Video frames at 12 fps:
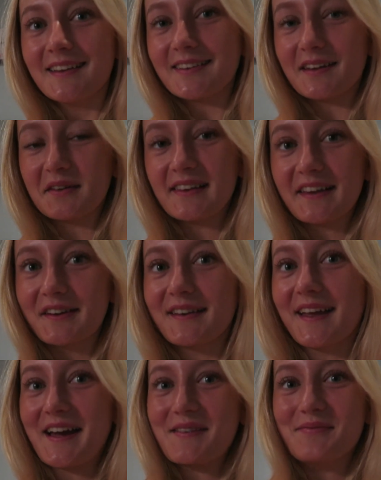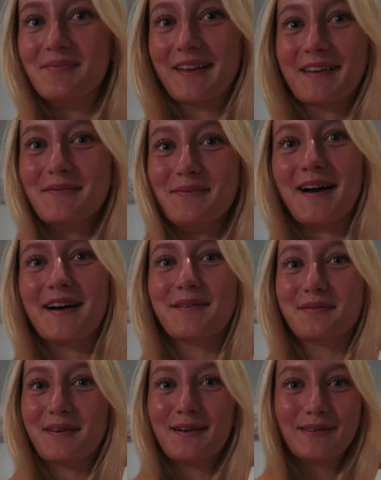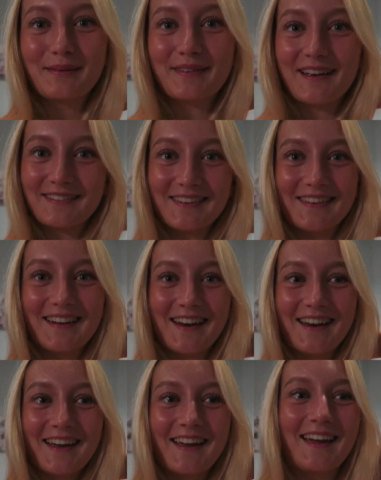So I literally have like back problems after today